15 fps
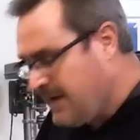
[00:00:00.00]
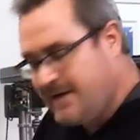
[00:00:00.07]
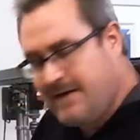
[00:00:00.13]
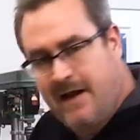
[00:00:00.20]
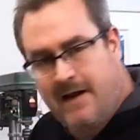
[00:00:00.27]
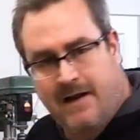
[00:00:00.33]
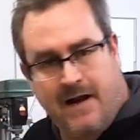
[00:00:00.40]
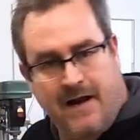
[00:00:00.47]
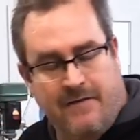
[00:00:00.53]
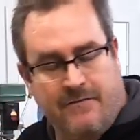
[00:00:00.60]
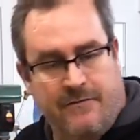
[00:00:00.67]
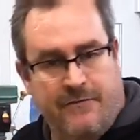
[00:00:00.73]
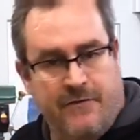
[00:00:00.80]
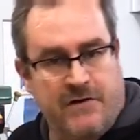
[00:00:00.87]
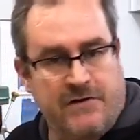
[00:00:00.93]
Now that I have the
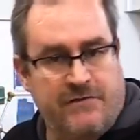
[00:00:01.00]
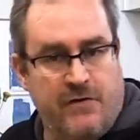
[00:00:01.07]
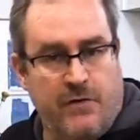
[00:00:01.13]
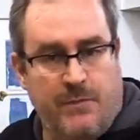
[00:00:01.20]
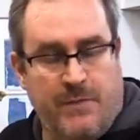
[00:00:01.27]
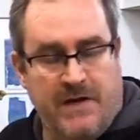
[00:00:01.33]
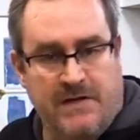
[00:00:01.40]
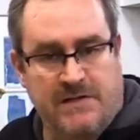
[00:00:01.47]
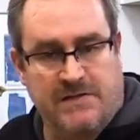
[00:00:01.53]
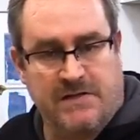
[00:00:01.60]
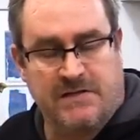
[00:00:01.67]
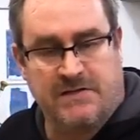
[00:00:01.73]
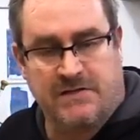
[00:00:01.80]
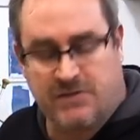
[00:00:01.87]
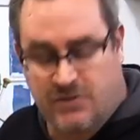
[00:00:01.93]
first few
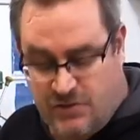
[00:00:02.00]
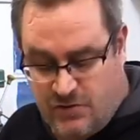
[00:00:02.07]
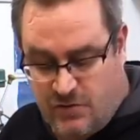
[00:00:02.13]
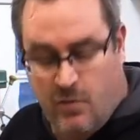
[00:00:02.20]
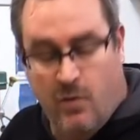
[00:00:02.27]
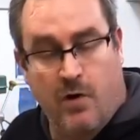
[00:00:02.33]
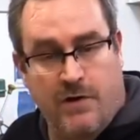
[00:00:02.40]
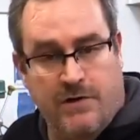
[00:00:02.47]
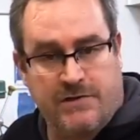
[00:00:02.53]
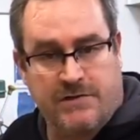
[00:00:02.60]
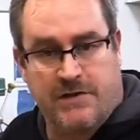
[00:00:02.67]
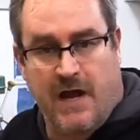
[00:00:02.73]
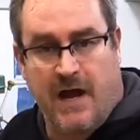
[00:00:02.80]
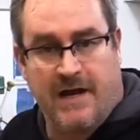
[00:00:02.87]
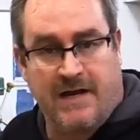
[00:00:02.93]
pieces scorched,
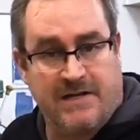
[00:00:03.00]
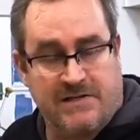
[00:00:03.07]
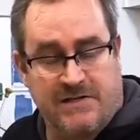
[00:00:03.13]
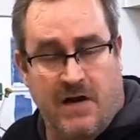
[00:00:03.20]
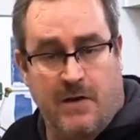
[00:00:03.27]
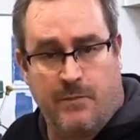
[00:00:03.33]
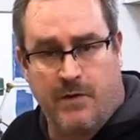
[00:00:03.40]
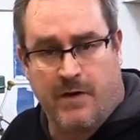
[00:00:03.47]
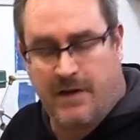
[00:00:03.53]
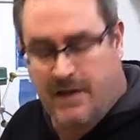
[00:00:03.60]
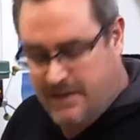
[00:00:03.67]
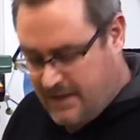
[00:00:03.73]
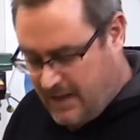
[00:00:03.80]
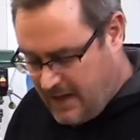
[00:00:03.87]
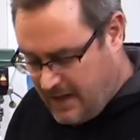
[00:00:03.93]
I can start putting
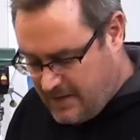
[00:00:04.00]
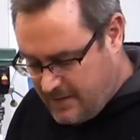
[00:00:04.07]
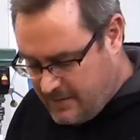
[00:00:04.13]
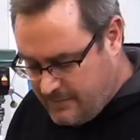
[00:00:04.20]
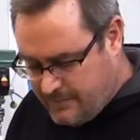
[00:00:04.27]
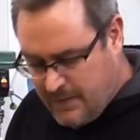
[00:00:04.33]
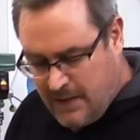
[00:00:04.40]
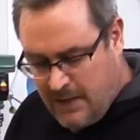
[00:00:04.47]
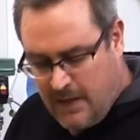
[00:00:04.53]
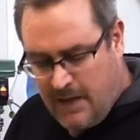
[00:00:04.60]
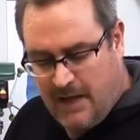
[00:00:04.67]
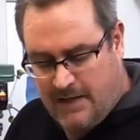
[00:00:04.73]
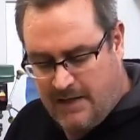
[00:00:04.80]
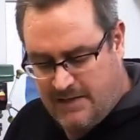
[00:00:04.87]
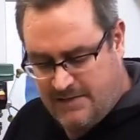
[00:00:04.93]
it together.
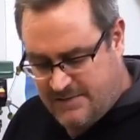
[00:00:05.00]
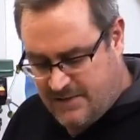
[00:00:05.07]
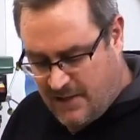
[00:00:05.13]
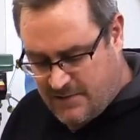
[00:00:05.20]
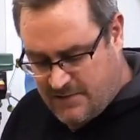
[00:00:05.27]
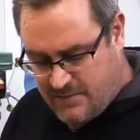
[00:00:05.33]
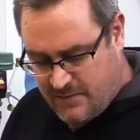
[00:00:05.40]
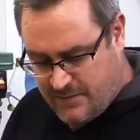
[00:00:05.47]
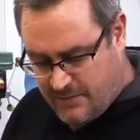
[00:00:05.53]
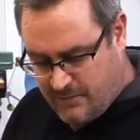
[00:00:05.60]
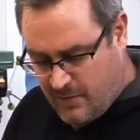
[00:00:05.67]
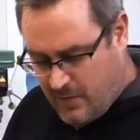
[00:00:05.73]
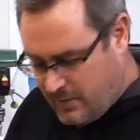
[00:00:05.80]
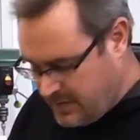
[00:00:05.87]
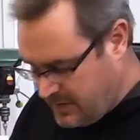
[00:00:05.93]
And that starts with the
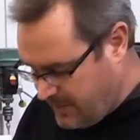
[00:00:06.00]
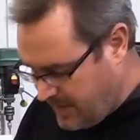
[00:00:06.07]
row on the